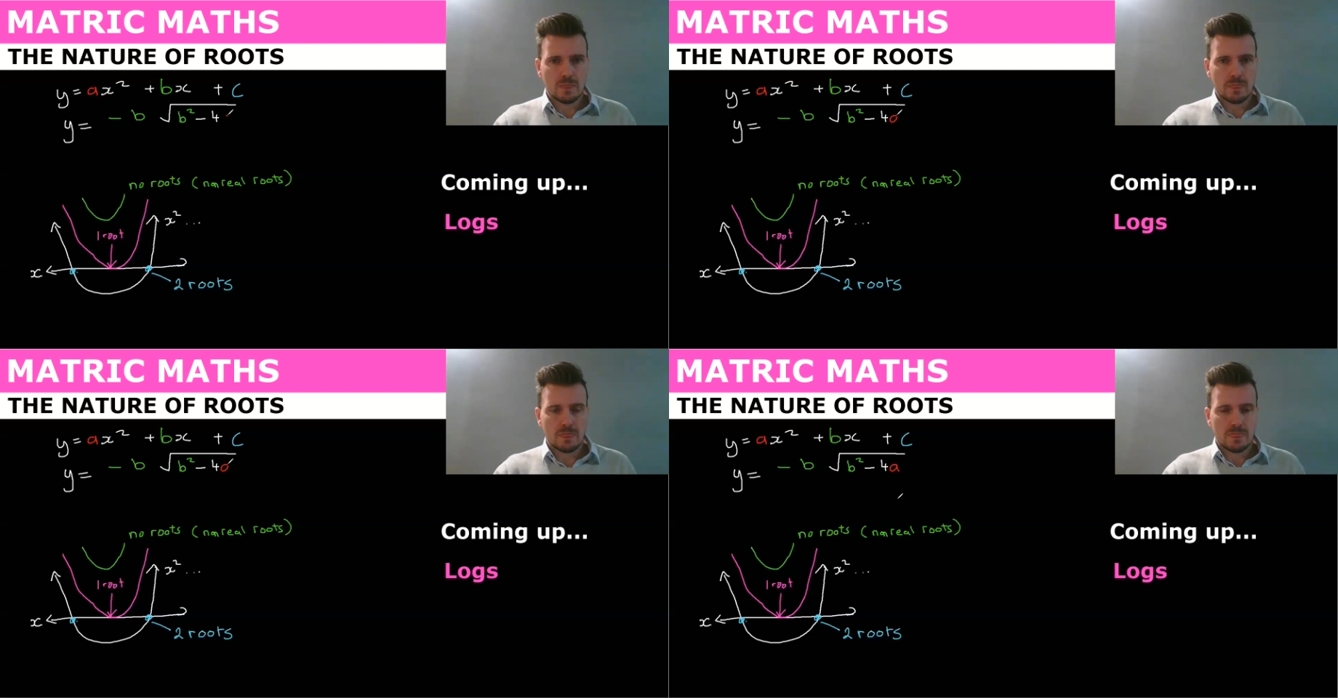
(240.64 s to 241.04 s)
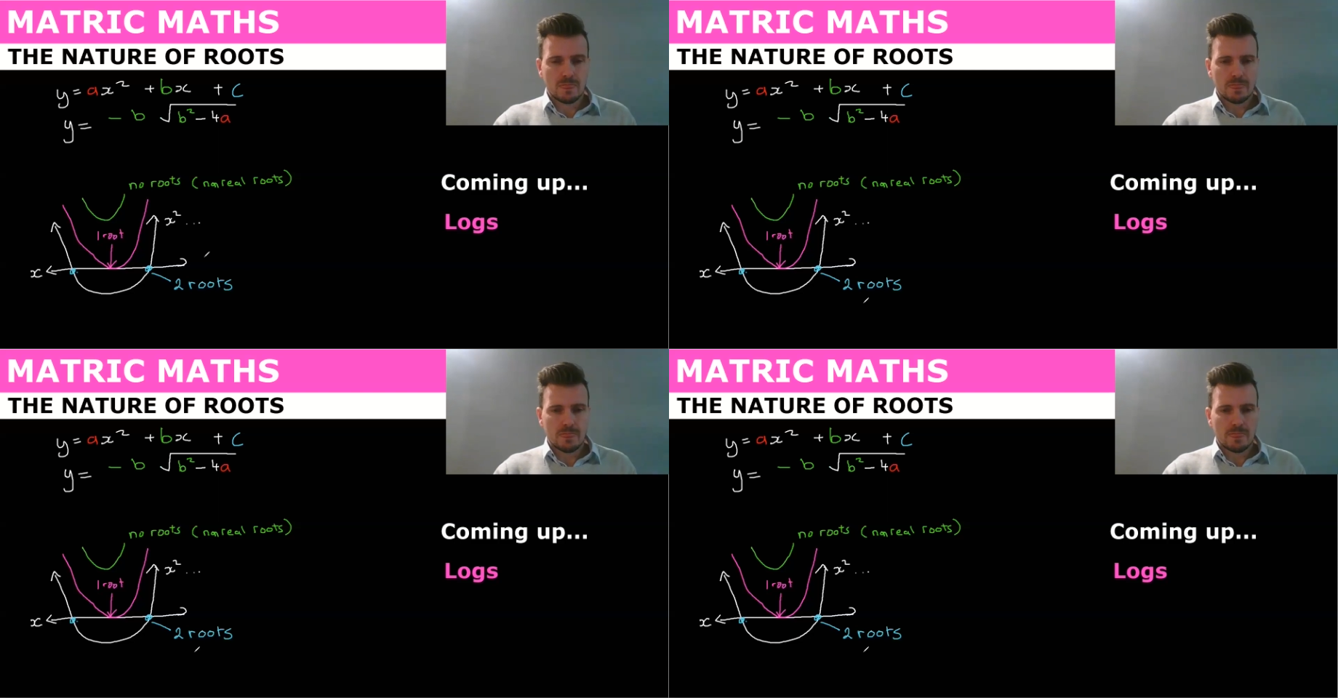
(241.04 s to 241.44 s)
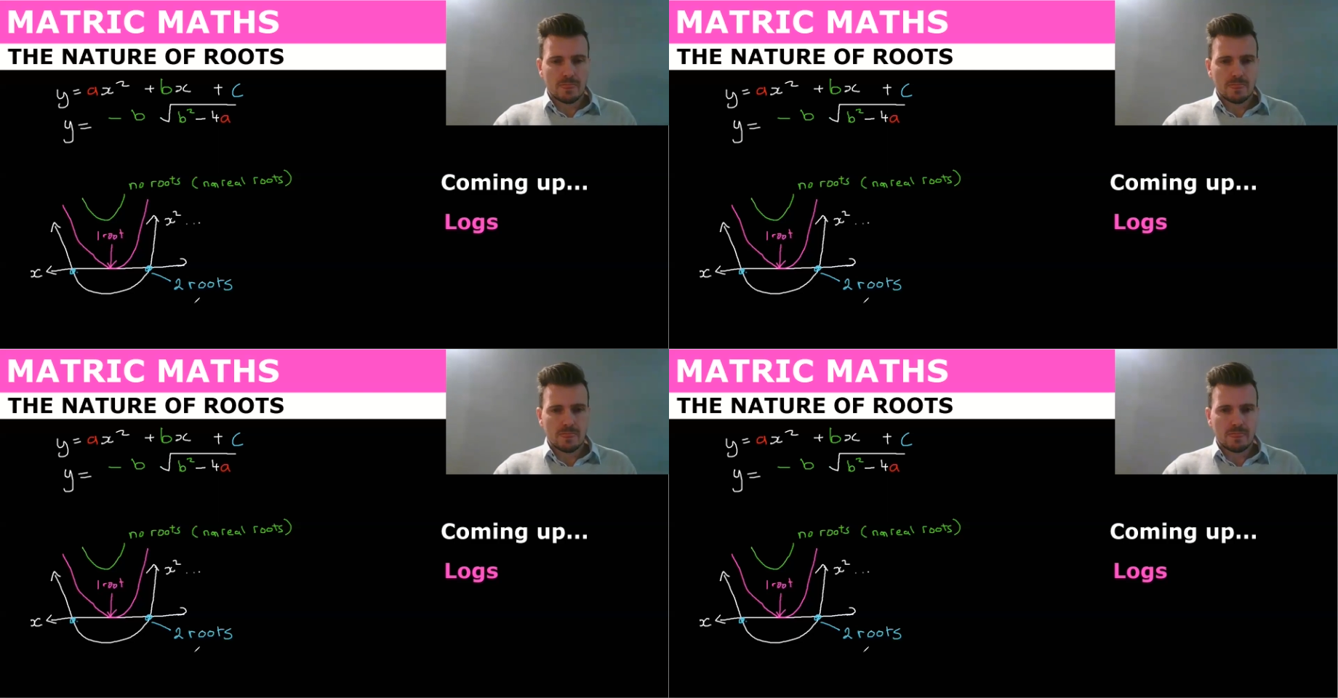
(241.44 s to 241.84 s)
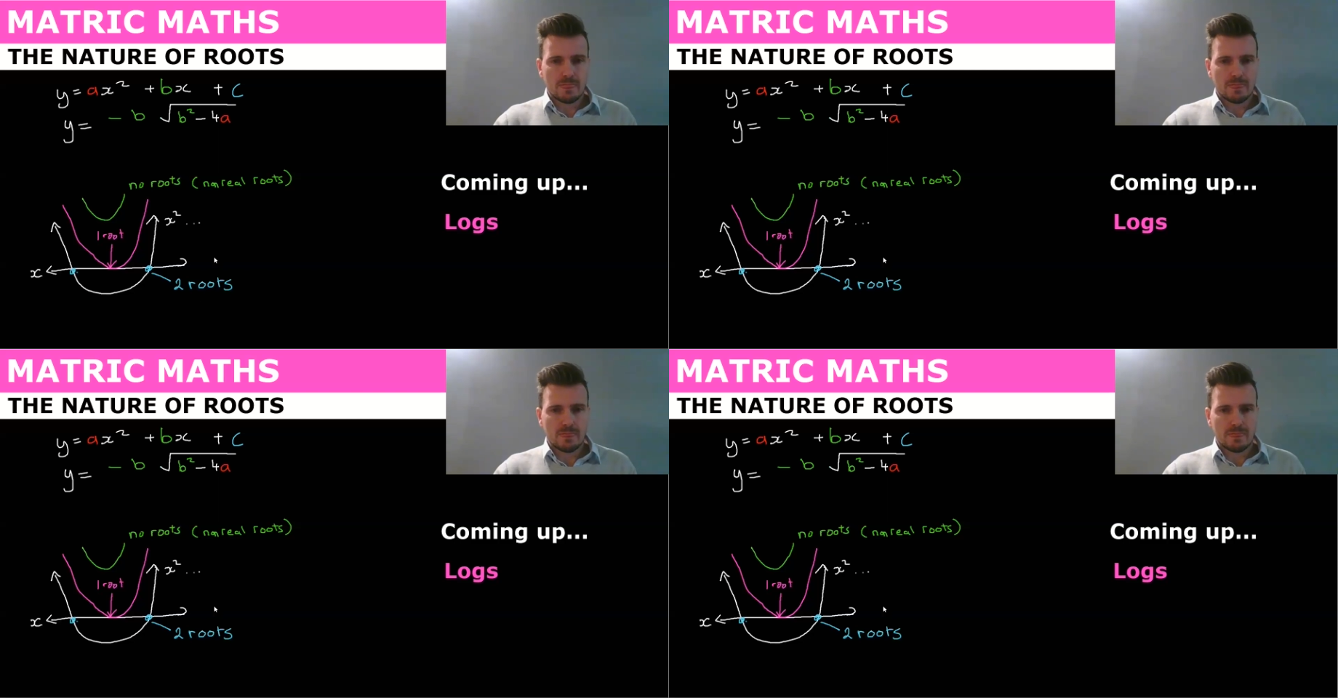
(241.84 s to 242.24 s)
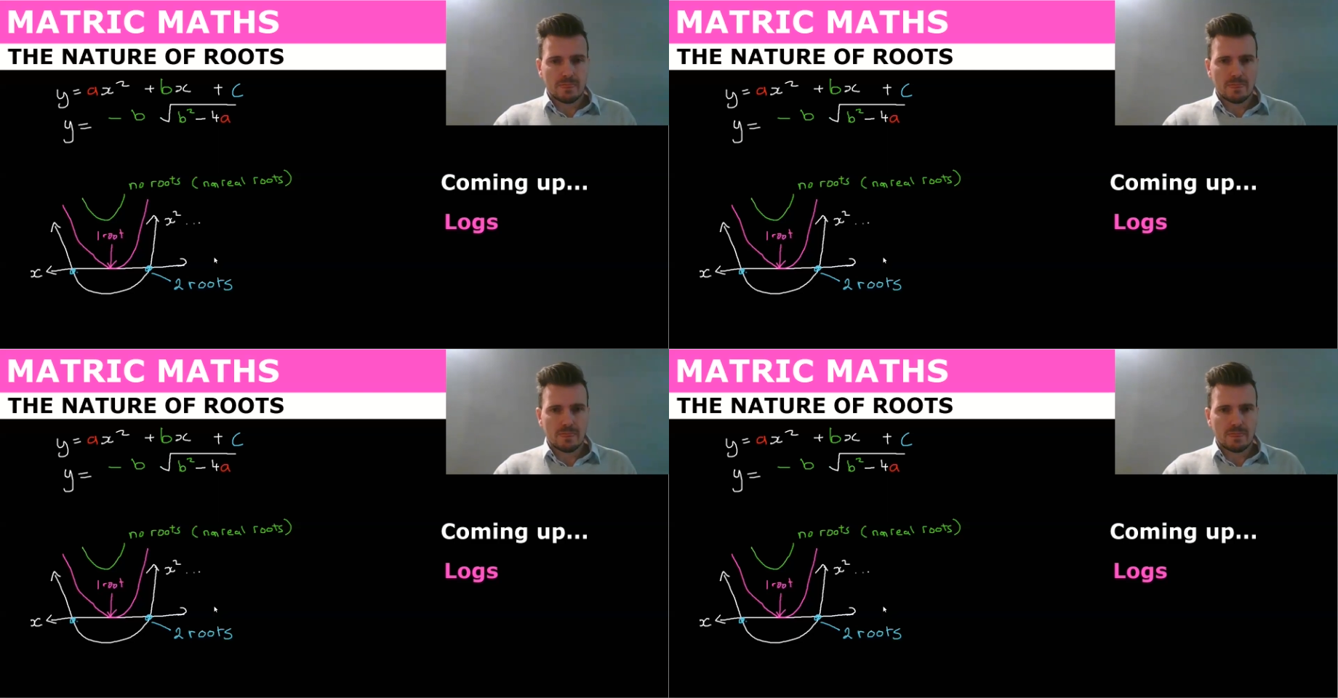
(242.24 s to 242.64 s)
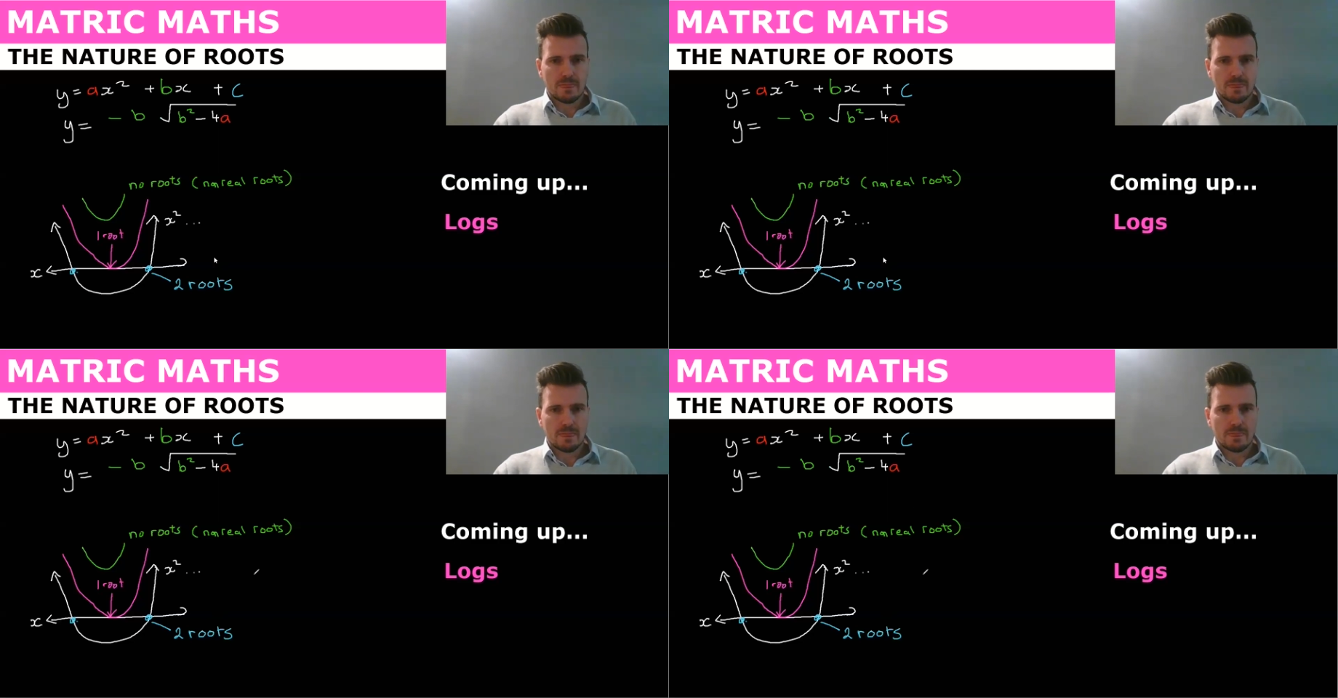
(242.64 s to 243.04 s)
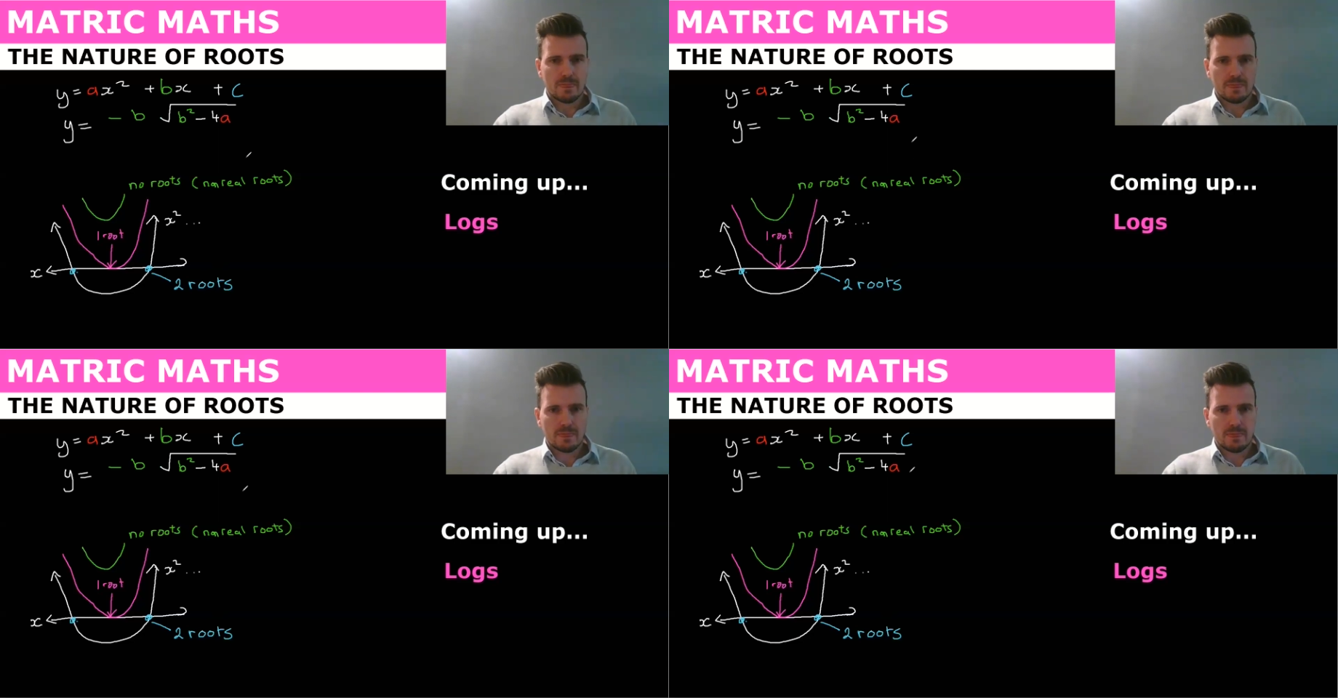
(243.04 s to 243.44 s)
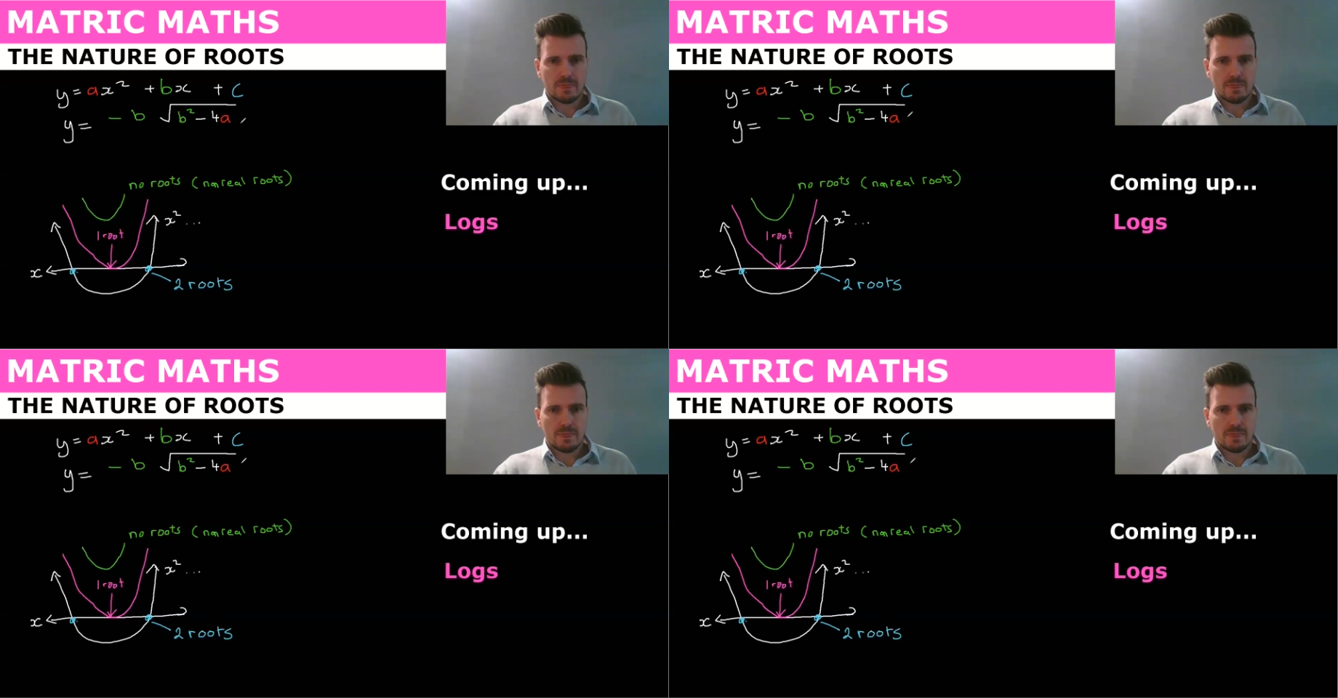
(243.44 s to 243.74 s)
[no speech]